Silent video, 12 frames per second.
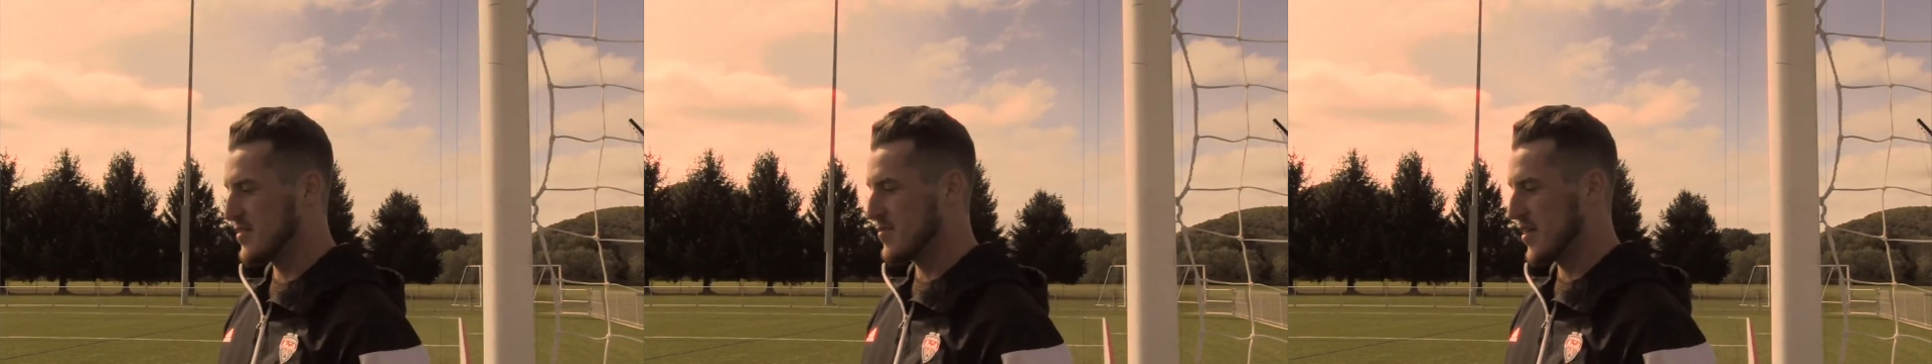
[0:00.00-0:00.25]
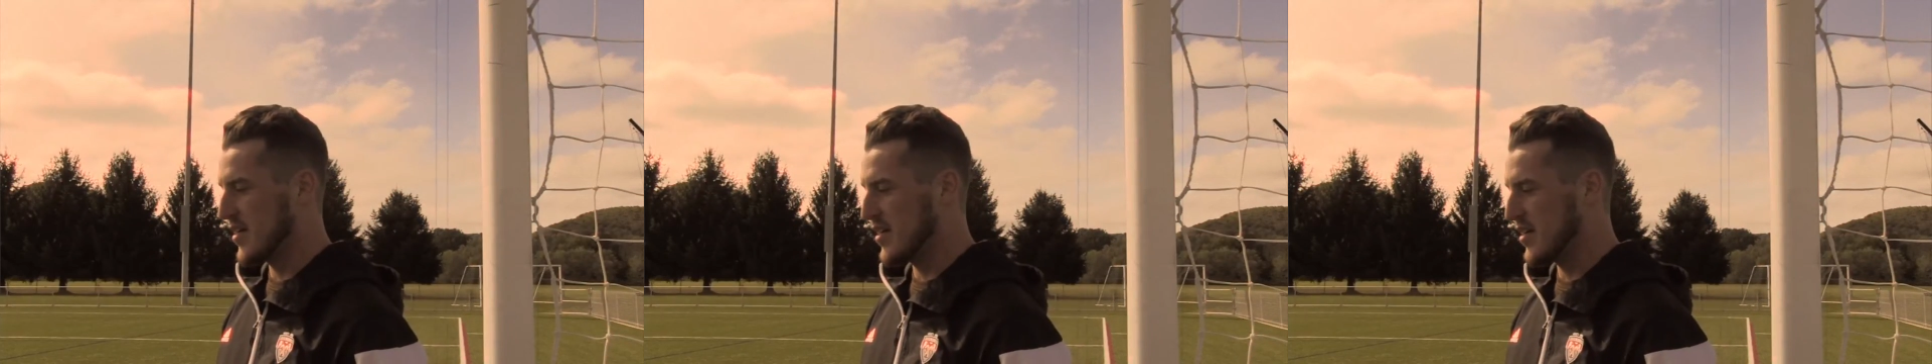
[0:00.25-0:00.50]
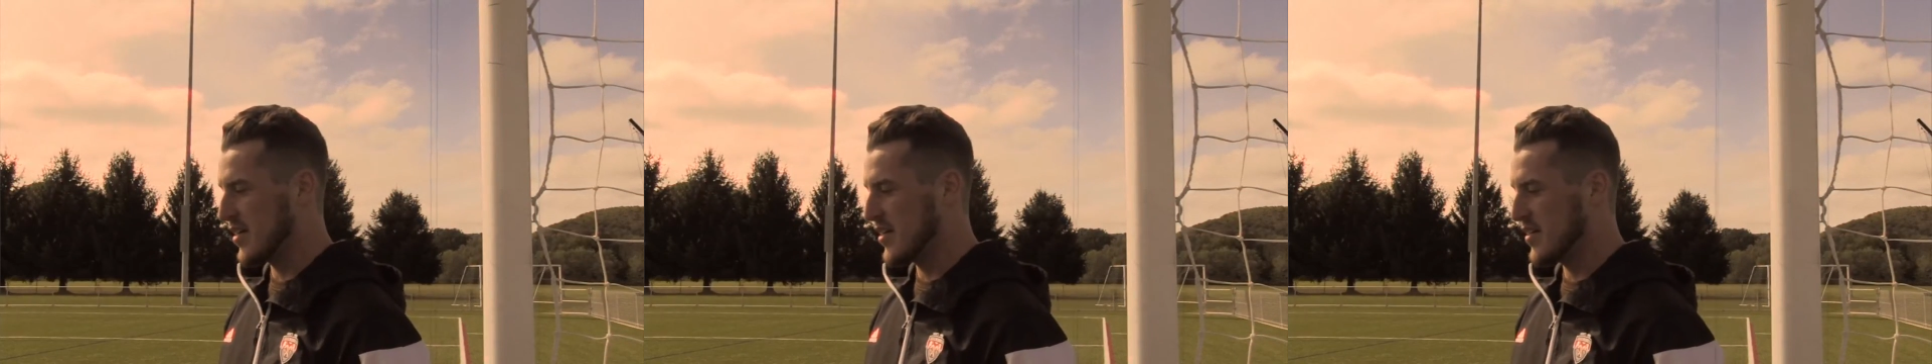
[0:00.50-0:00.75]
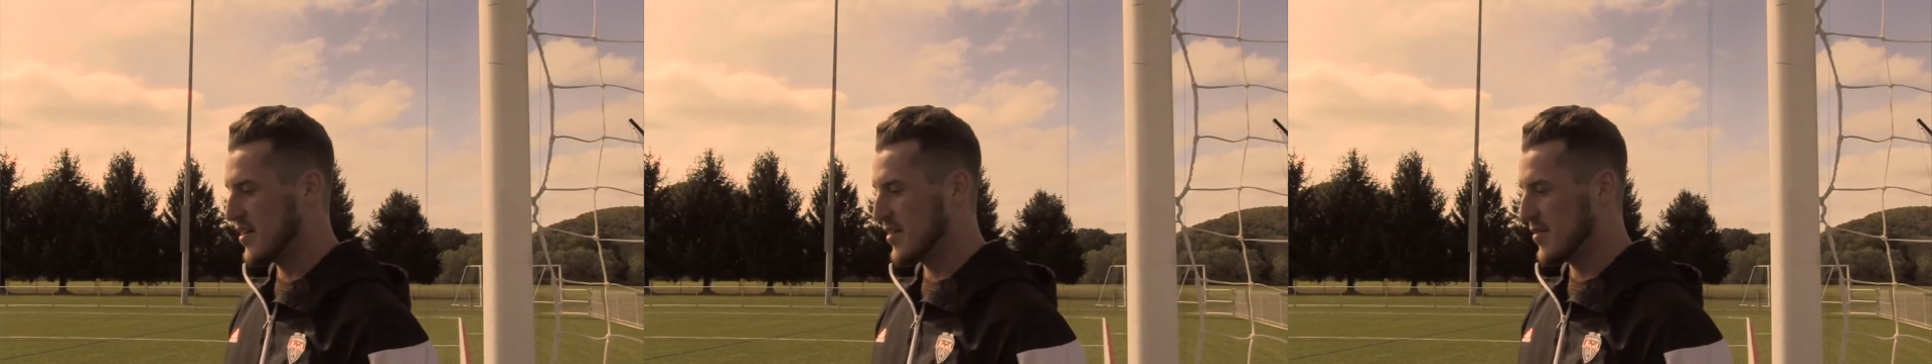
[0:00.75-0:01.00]
is my
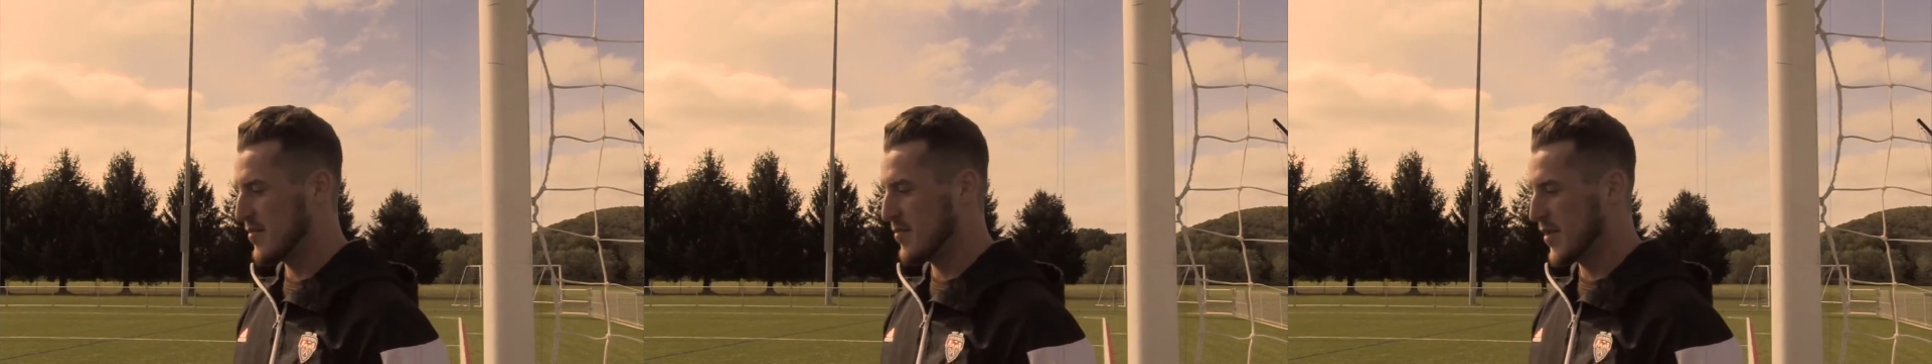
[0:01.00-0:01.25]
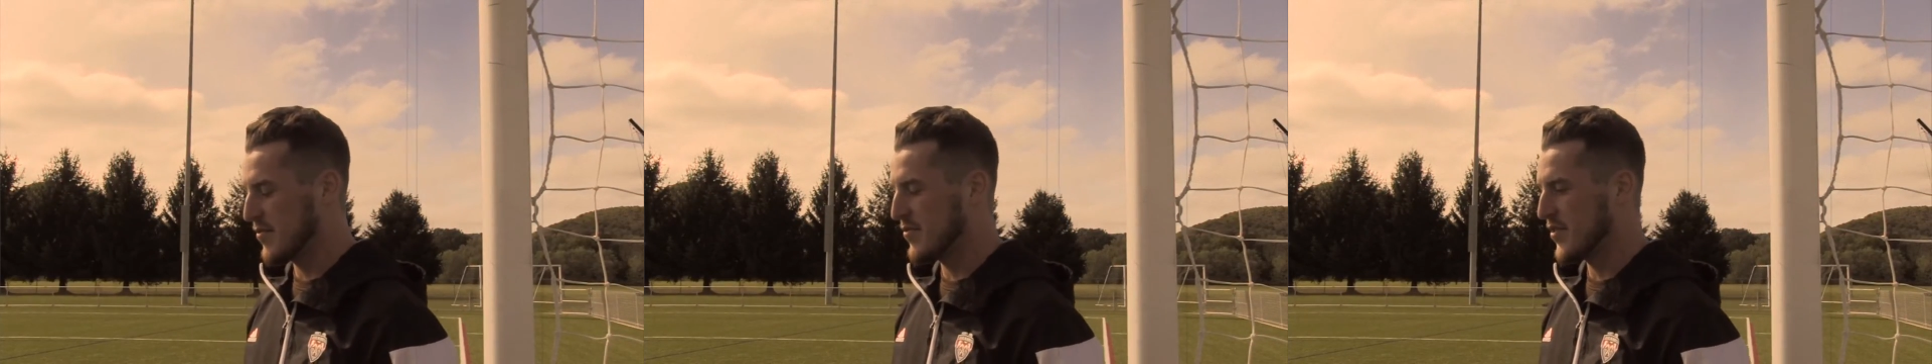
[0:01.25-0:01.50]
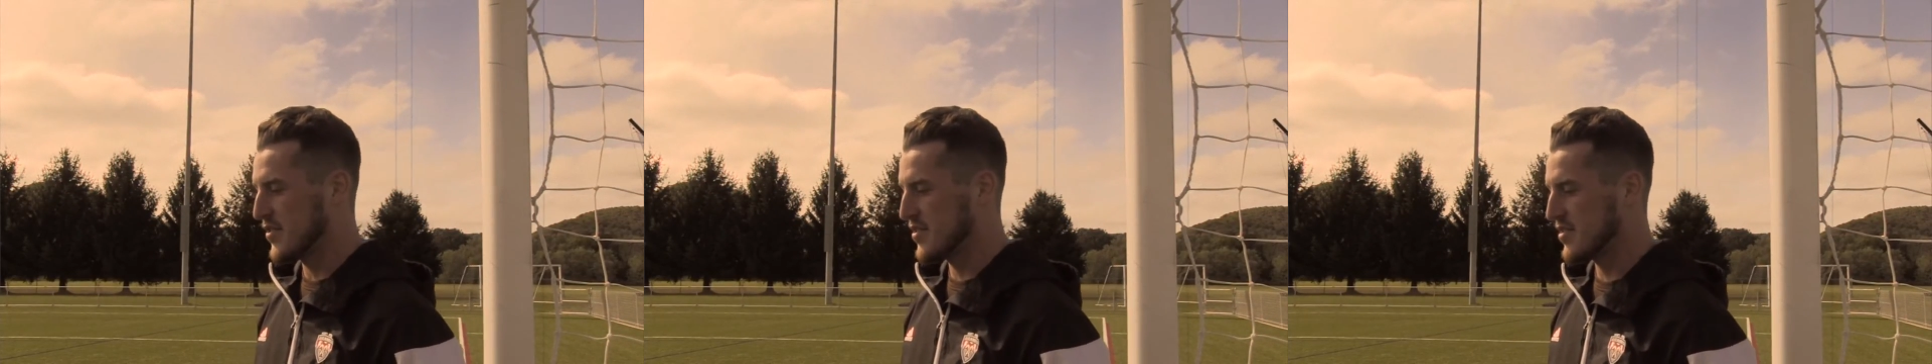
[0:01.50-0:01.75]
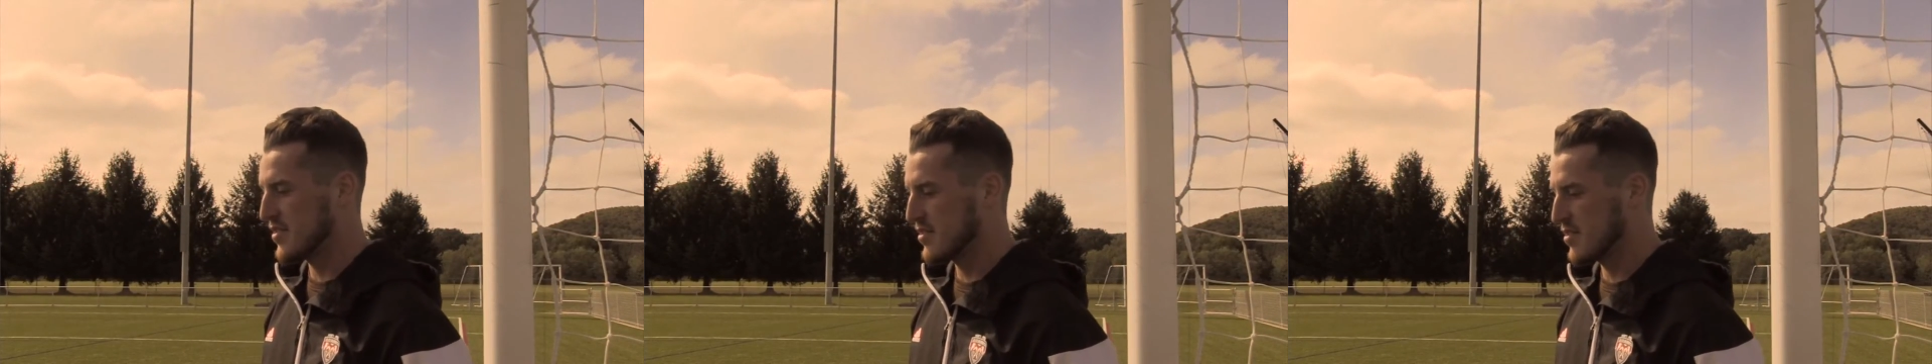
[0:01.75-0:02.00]
uh, my
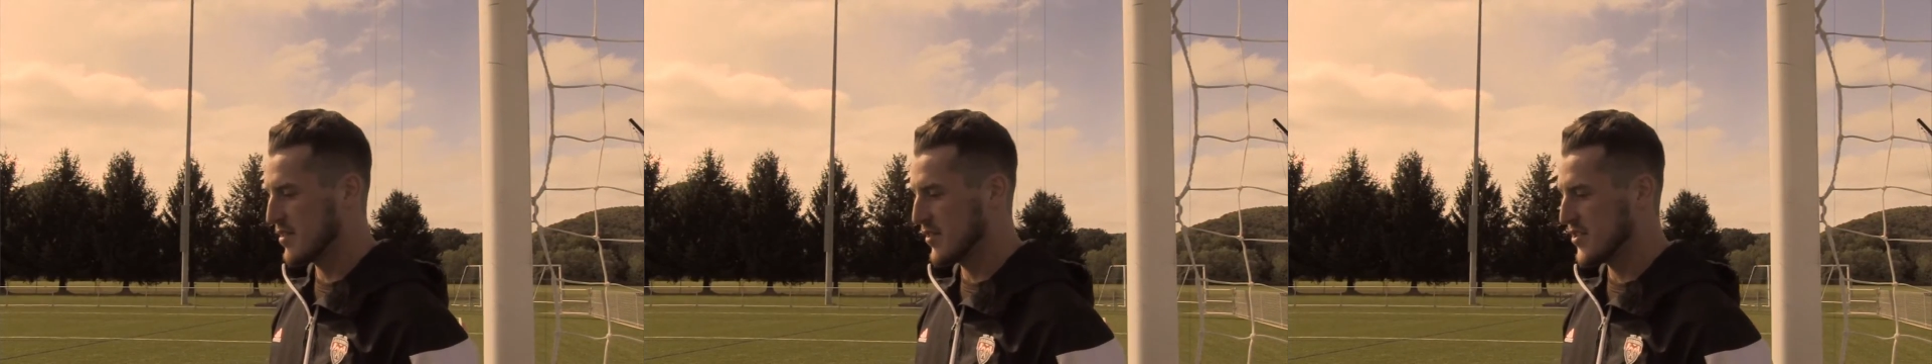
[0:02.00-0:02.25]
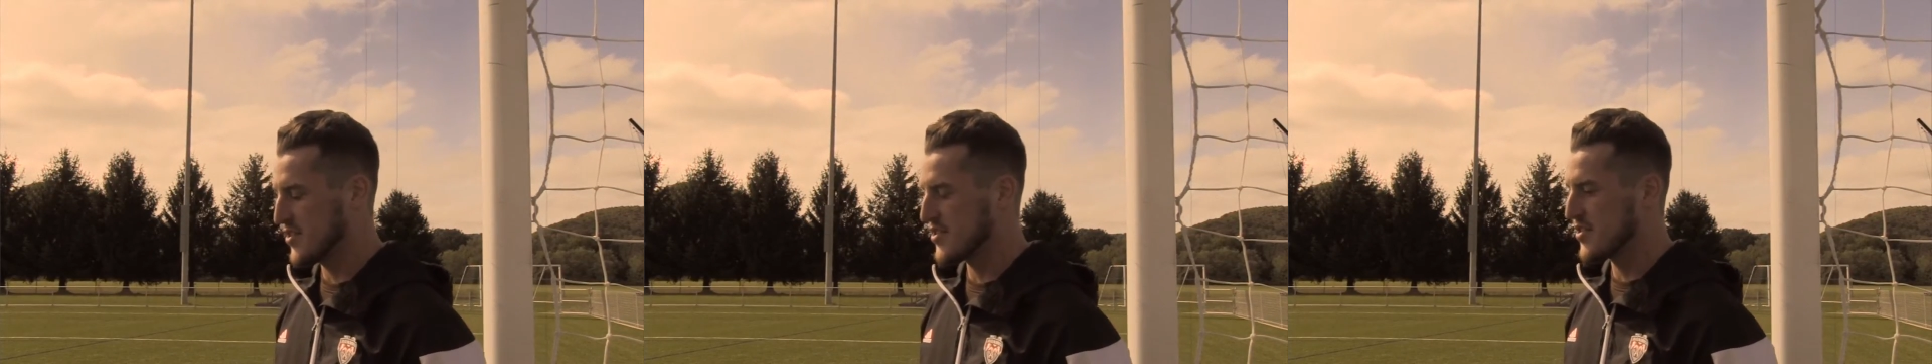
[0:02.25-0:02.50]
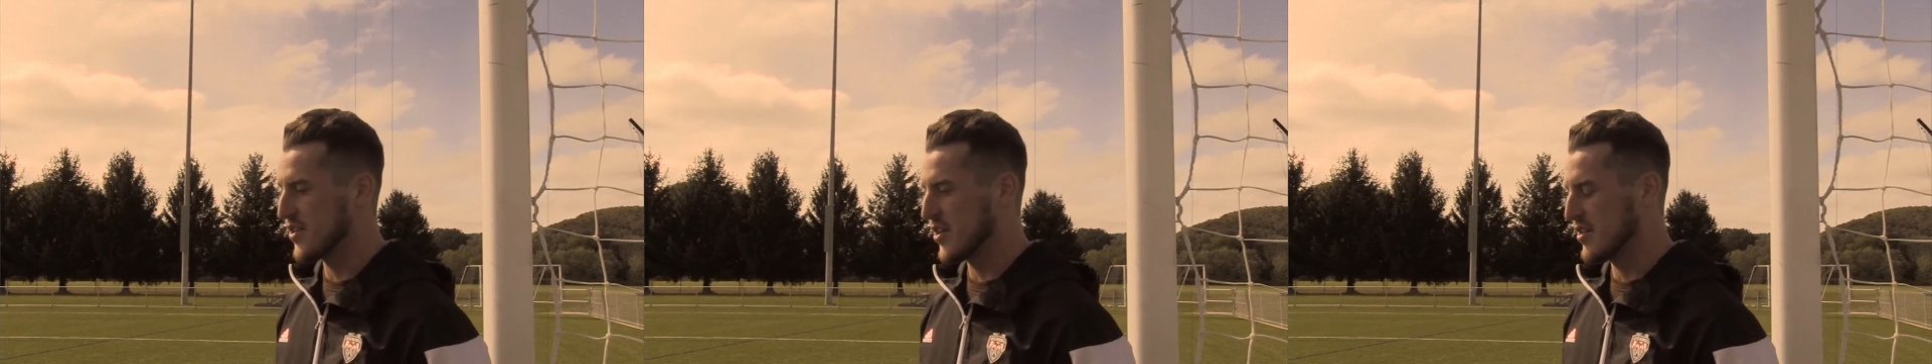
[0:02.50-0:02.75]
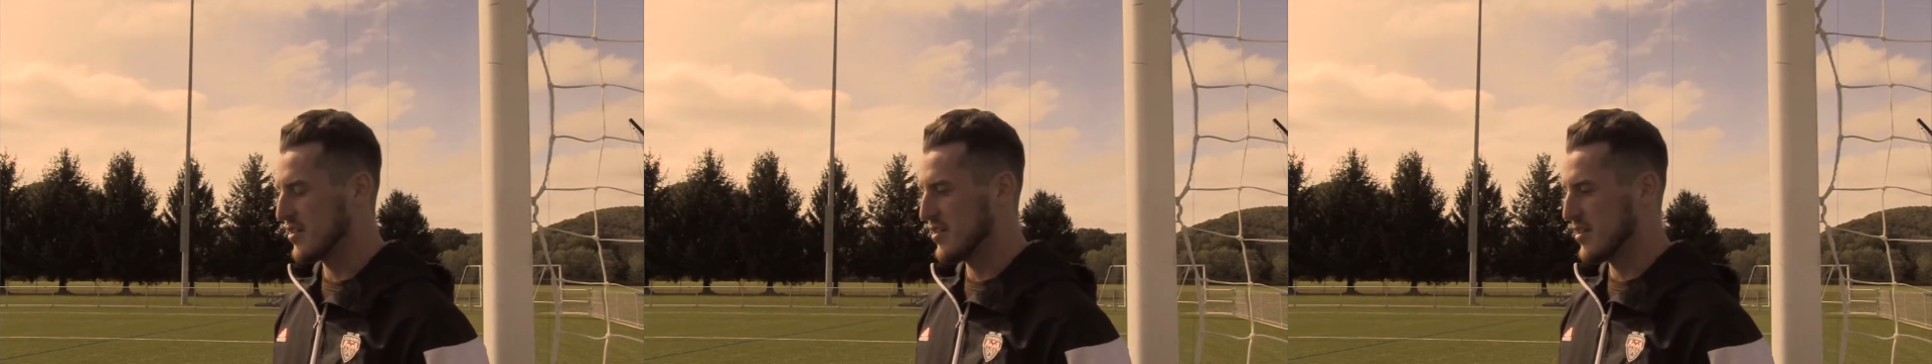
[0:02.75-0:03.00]
first collegiate
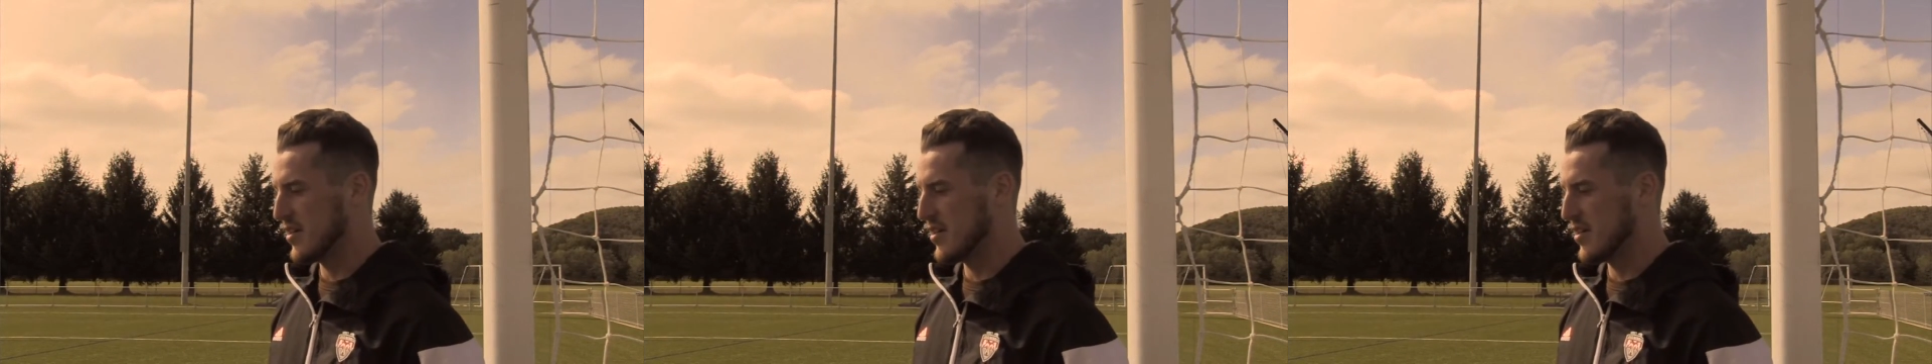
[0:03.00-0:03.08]
start,